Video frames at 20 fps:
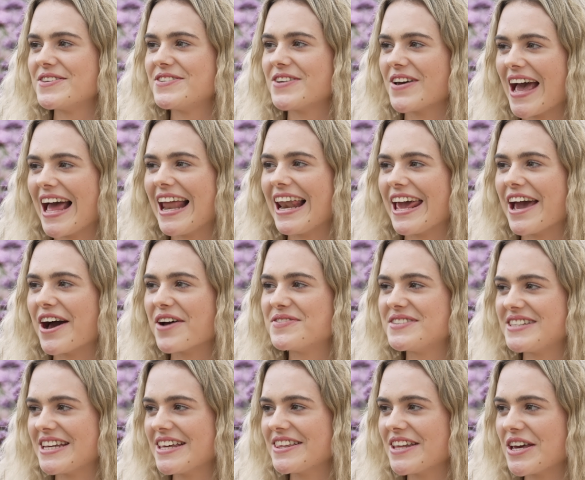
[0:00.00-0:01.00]
So Ellie, I've
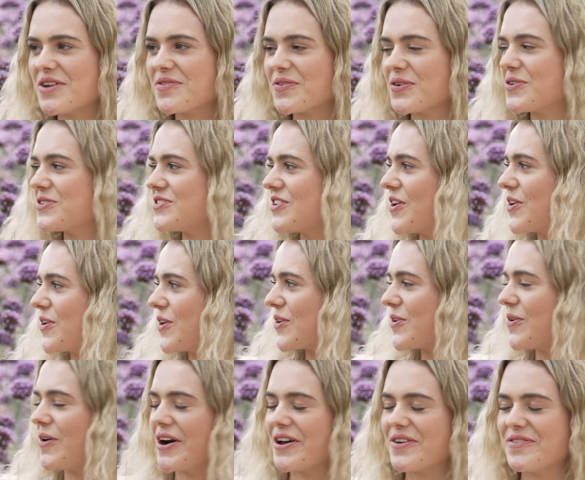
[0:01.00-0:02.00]
seen that you've also got
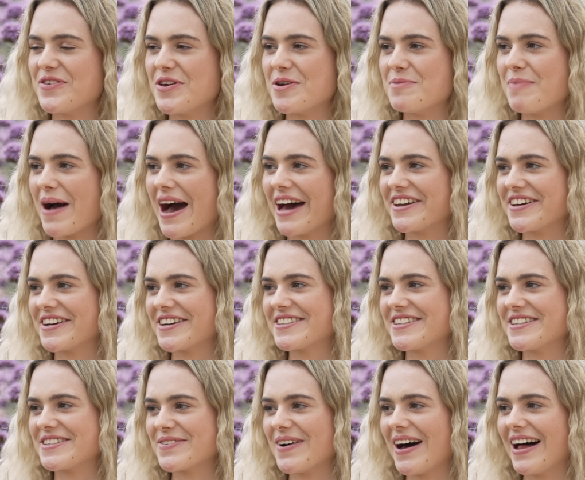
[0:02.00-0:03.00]
quite a few
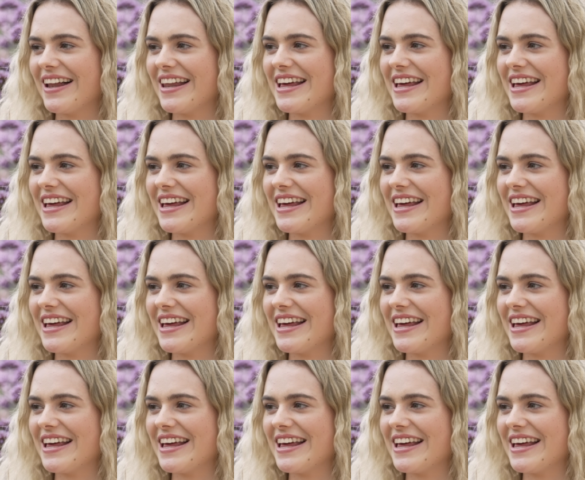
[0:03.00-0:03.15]
paddocks as well.